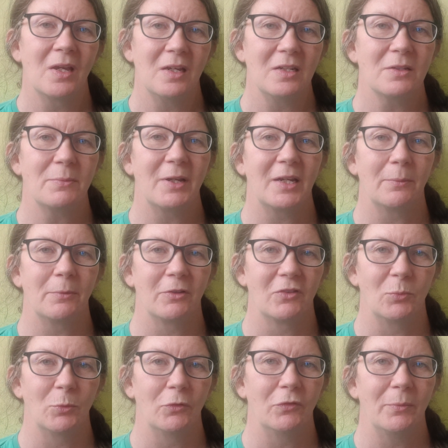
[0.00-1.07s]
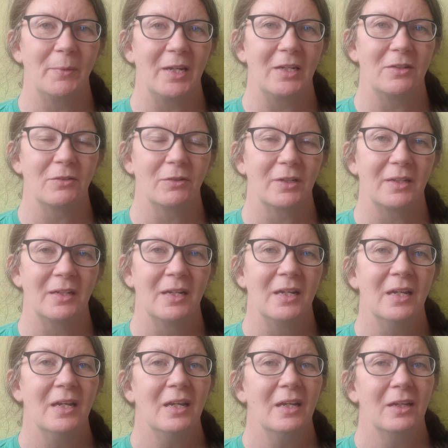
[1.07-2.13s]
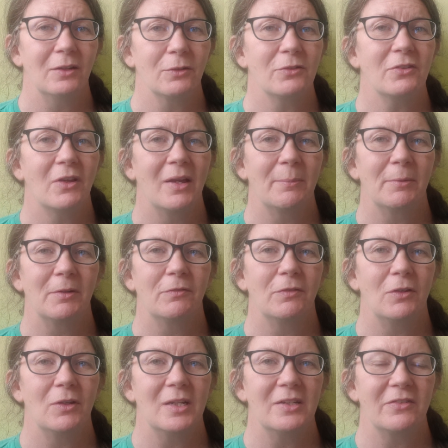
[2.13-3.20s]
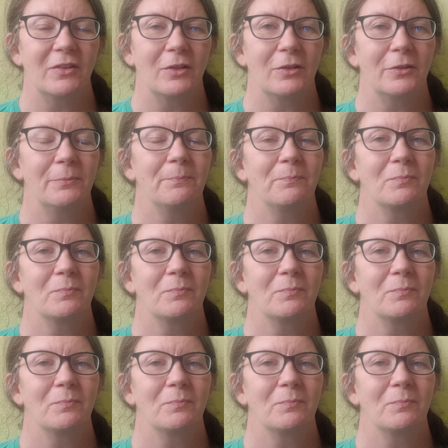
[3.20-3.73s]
and to make it possible for me to do it. It also happened a few years ago.